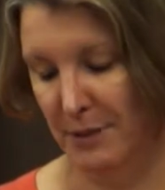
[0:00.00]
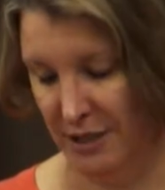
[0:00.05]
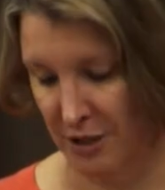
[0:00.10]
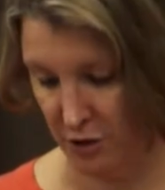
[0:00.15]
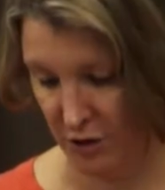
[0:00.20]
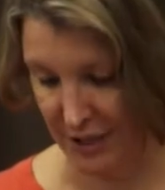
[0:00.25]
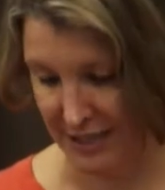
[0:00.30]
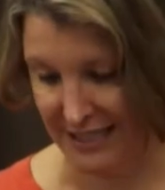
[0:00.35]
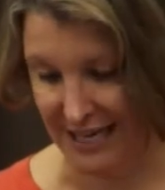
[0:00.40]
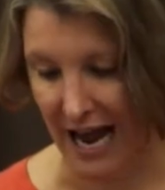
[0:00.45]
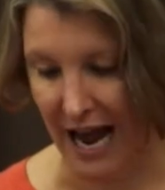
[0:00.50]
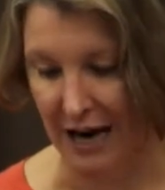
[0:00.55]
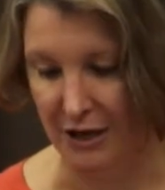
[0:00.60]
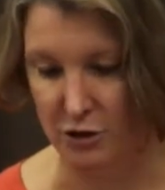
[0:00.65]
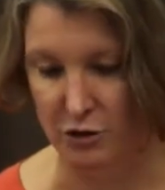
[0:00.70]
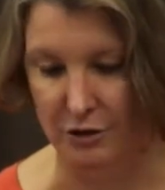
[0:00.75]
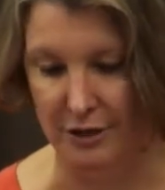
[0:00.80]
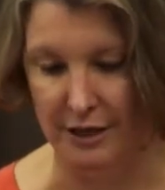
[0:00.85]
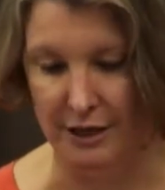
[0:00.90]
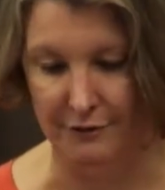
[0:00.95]
under the
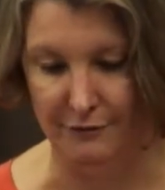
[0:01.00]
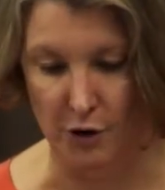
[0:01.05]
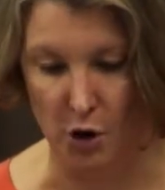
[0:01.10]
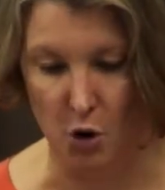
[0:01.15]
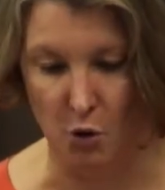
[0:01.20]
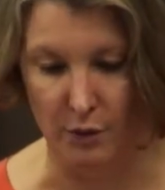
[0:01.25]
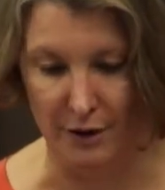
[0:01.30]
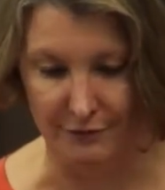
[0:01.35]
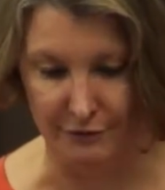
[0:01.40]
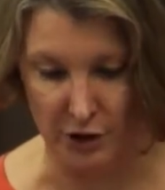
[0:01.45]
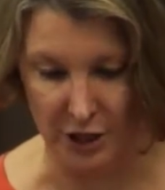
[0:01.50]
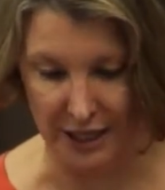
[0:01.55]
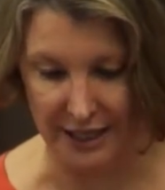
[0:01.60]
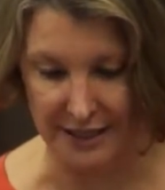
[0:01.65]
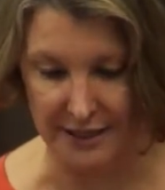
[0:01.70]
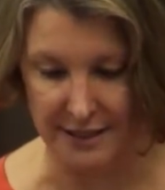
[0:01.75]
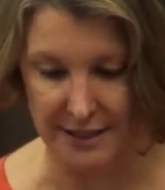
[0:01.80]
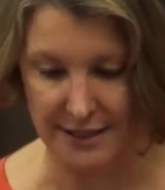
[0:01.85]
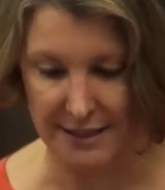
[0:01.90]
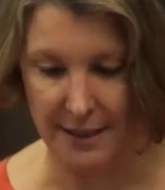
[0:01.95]
doctrine of
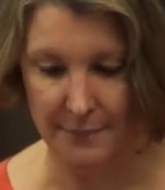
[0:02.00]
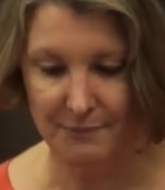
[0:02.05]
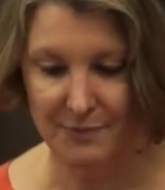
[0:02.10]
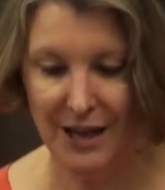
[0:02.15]
equivalents.